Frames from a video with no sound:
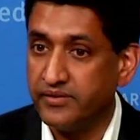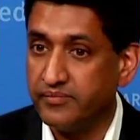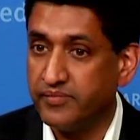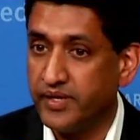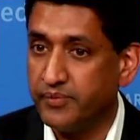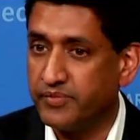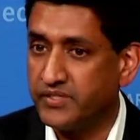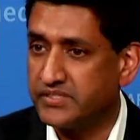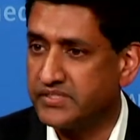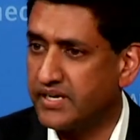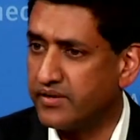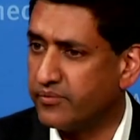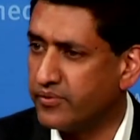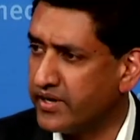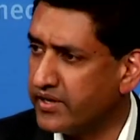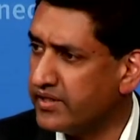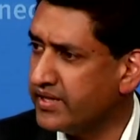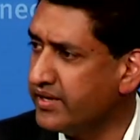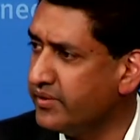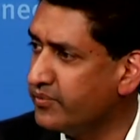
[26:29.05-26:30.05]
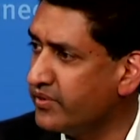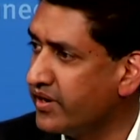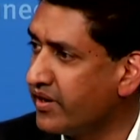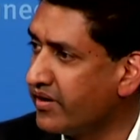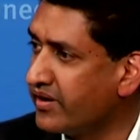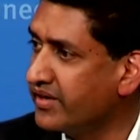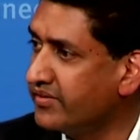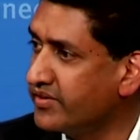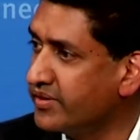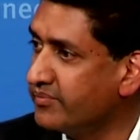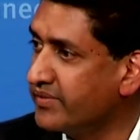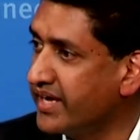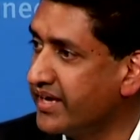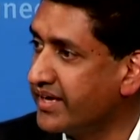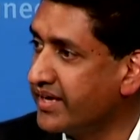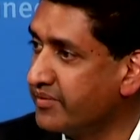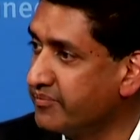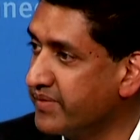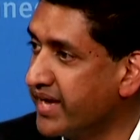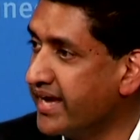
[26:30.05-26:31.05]
People said, really? We aren't even
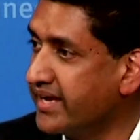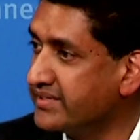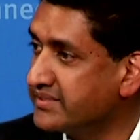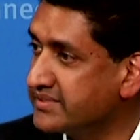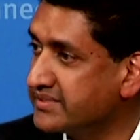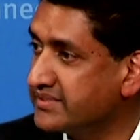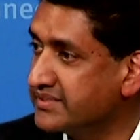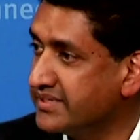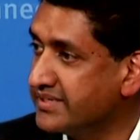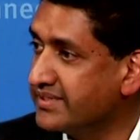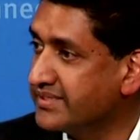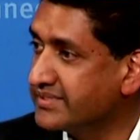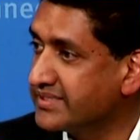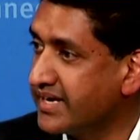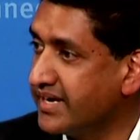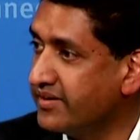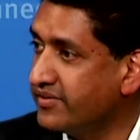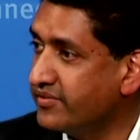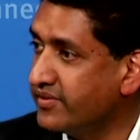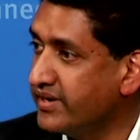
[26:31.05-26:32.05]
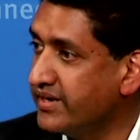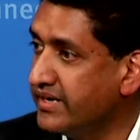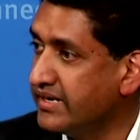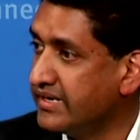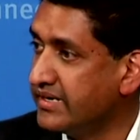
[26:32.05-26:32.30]
making masks in this country?